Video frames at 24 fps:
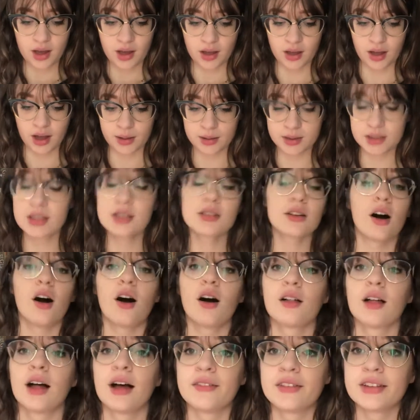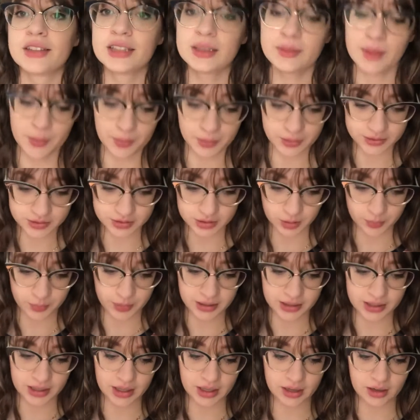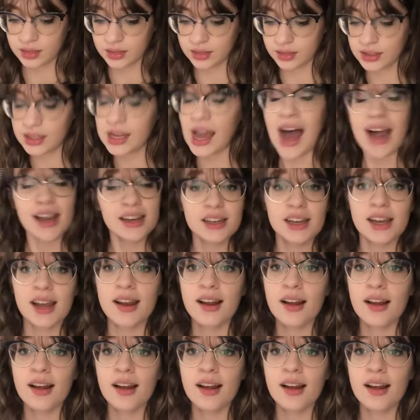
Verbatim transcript: Uh, this is all obviously my personal opinion. The ending